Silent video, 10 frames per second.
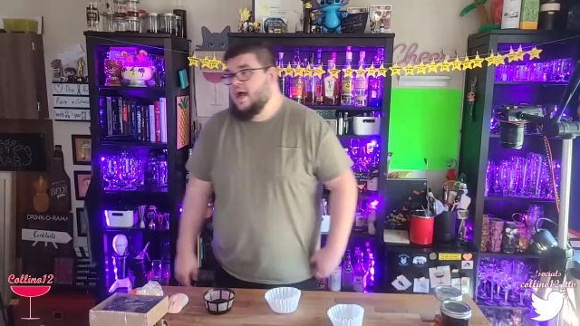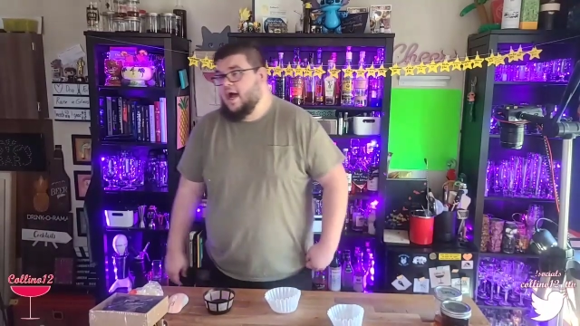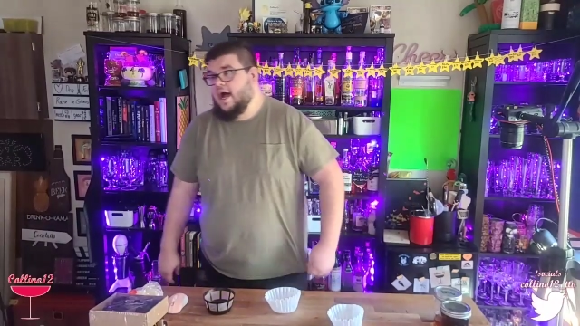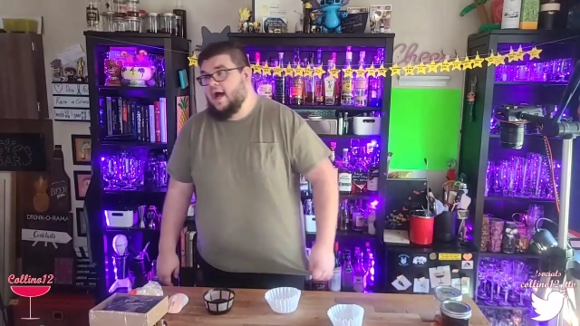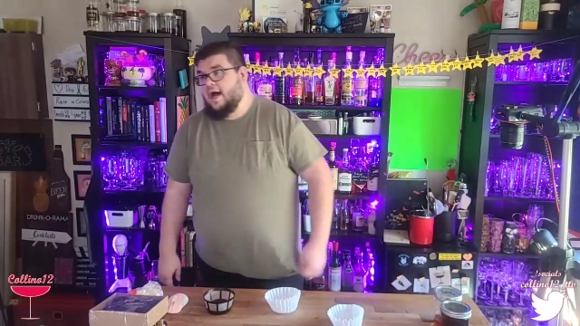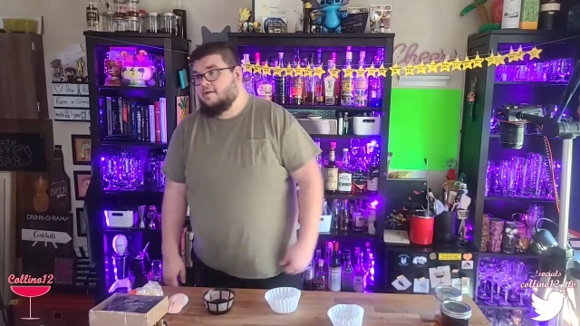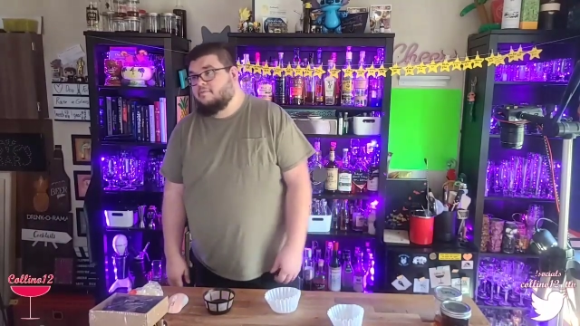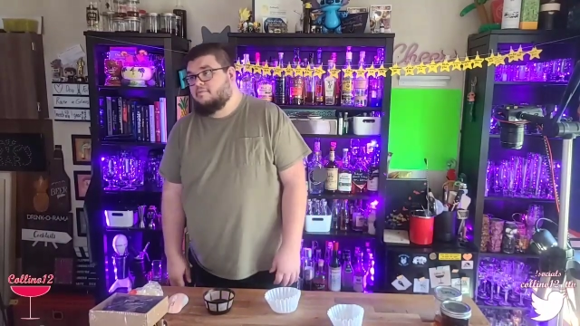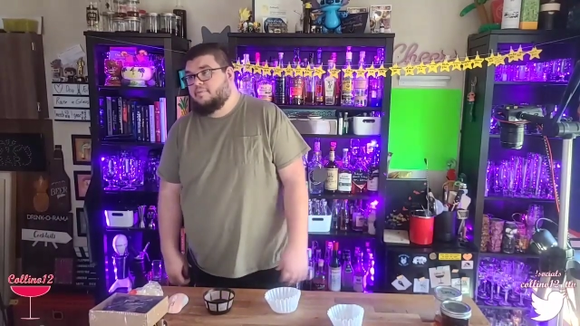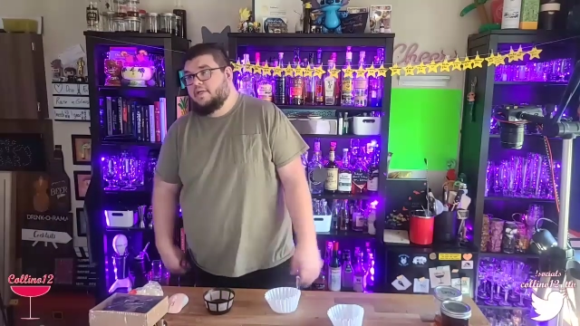
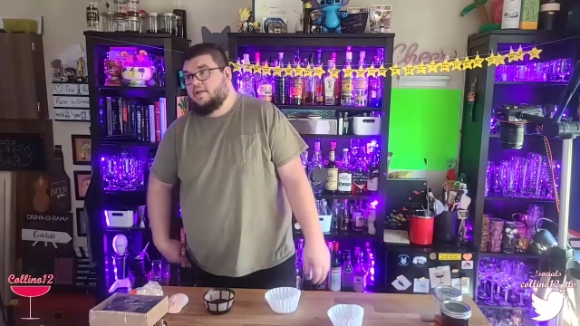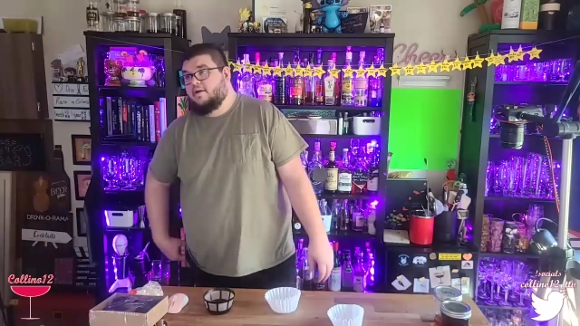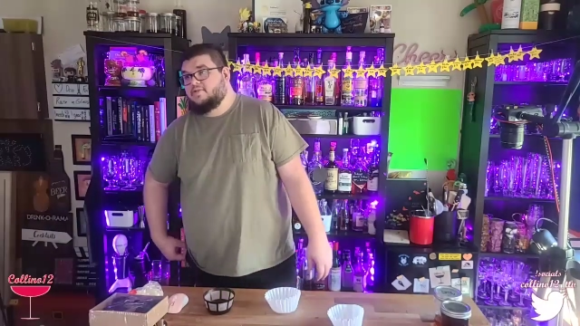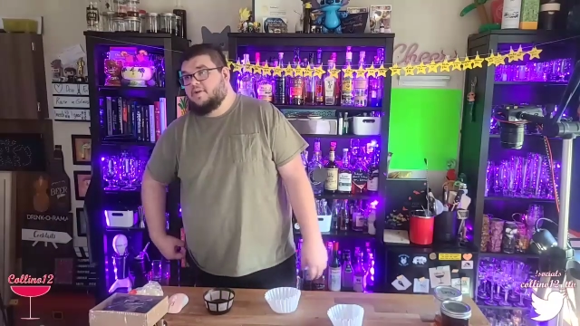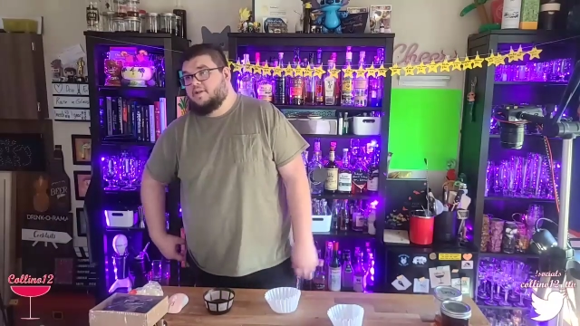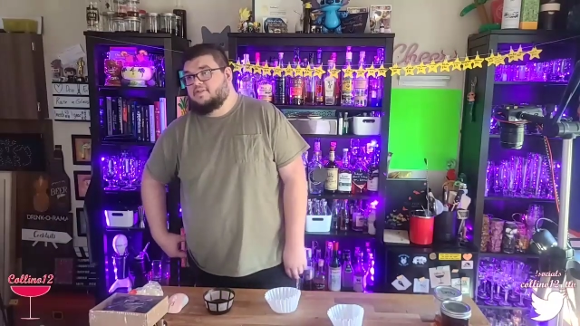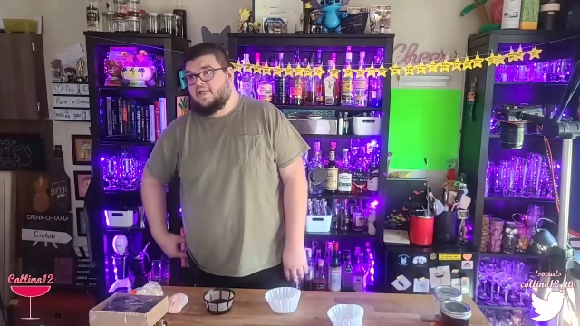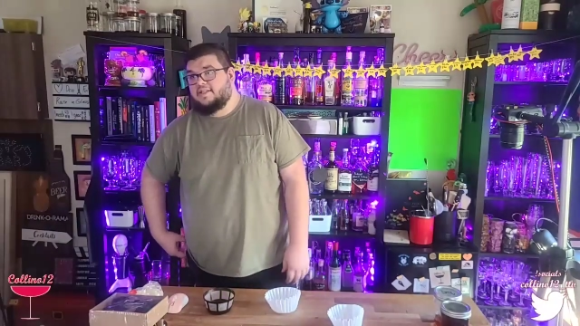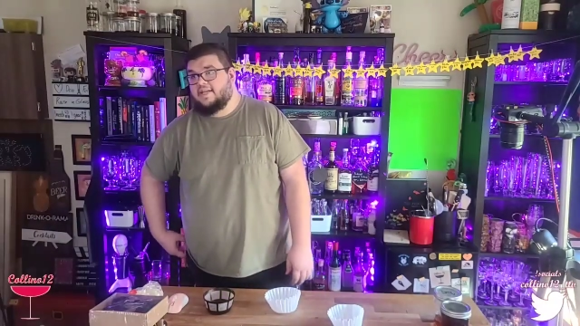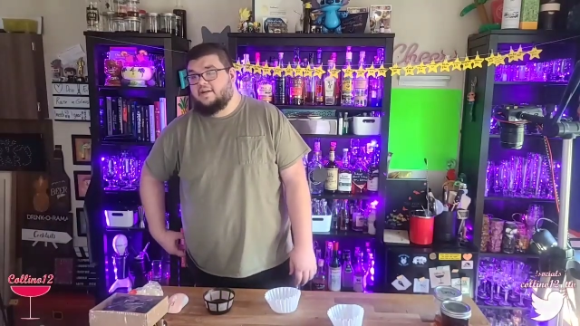Um, but you know, it's one of those
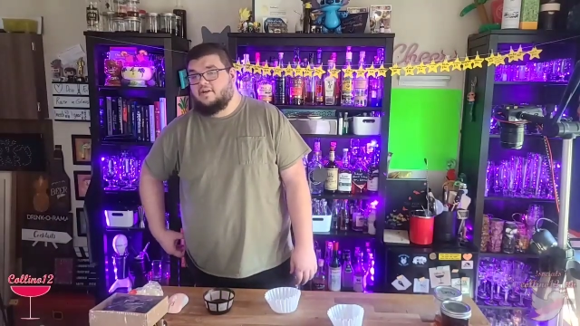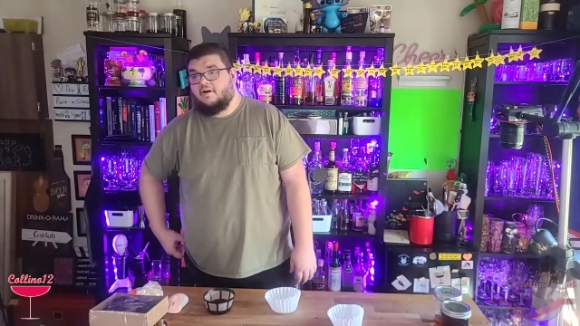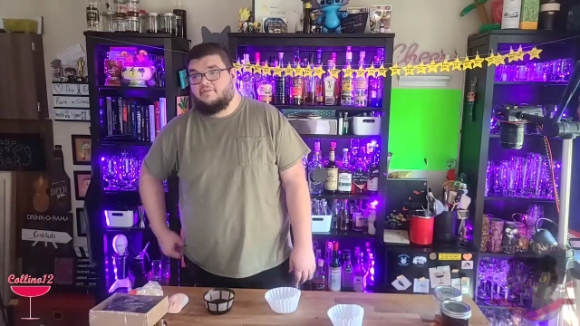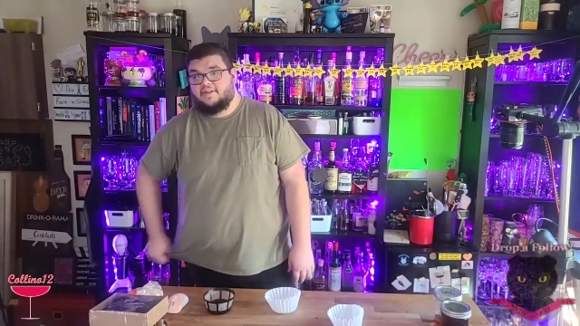things. I don't know if